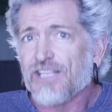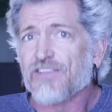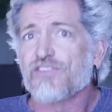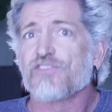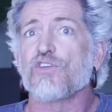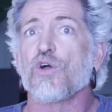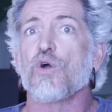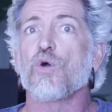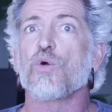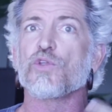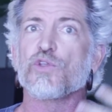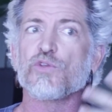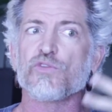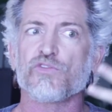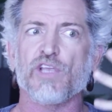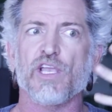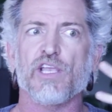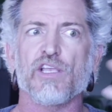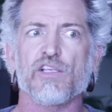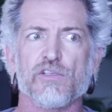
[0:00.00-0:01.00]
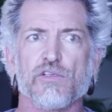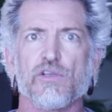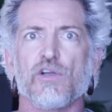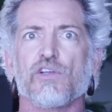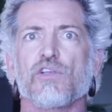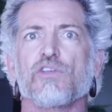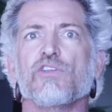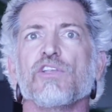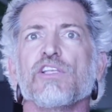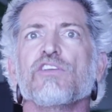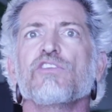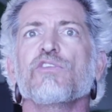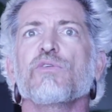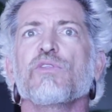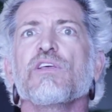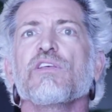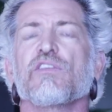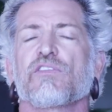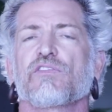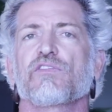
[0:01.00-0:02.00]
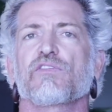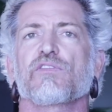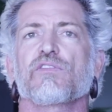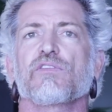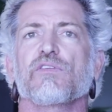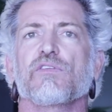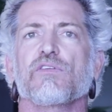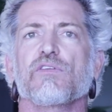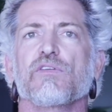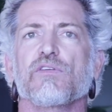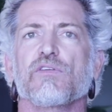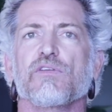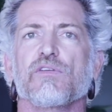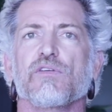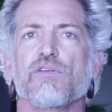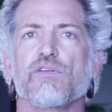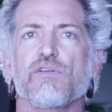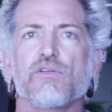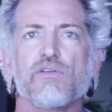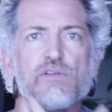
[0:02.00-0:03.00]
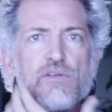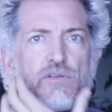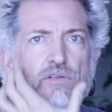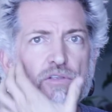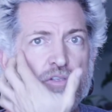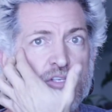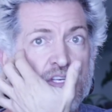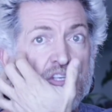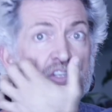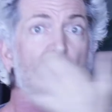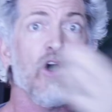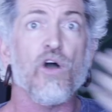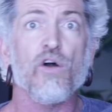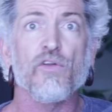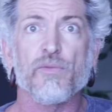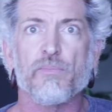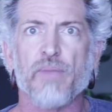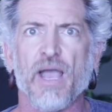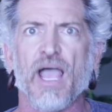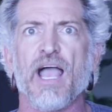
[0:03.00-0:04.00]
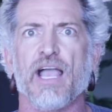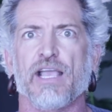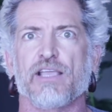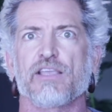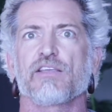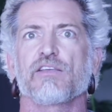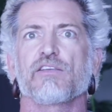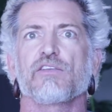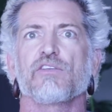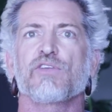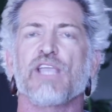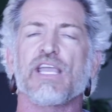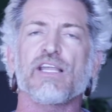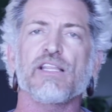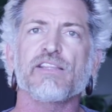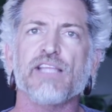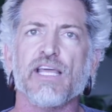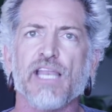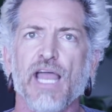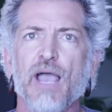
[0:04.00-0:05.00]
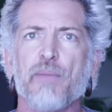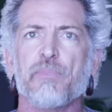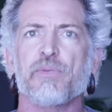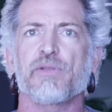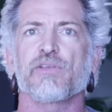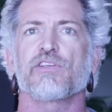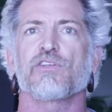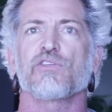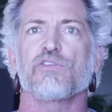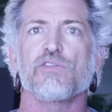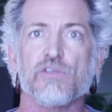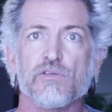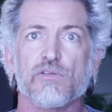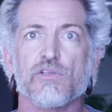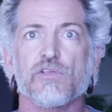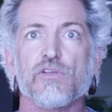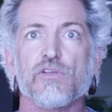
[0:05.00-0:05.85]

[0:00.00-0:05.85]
And so you say, you need to do this. You need to call them back. You can't let that happen.